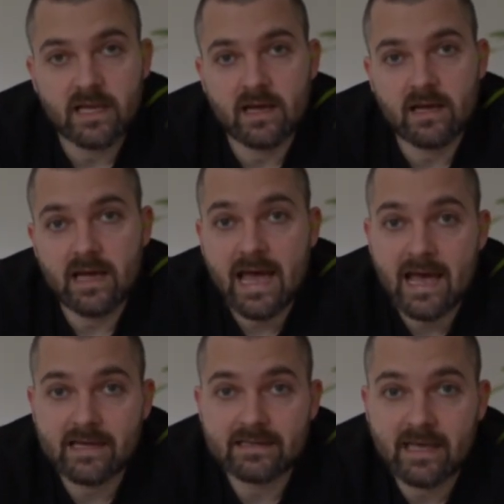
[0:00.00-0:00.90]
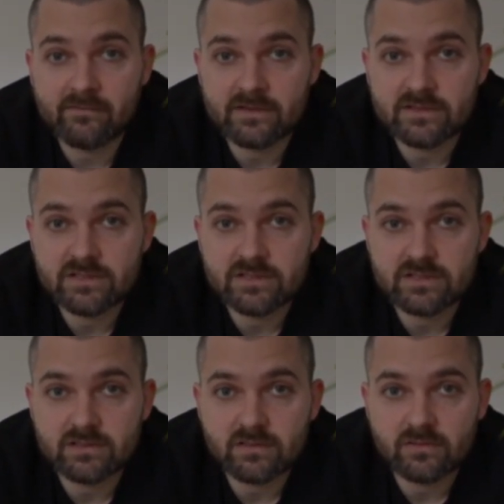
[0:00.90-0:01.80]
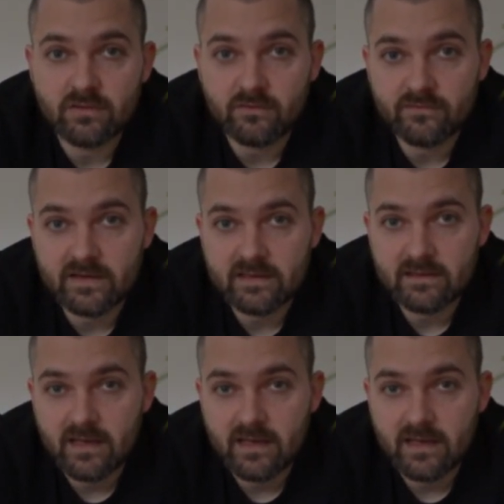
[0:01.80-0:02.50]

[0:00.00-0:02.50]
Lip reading: at Garage Coffee,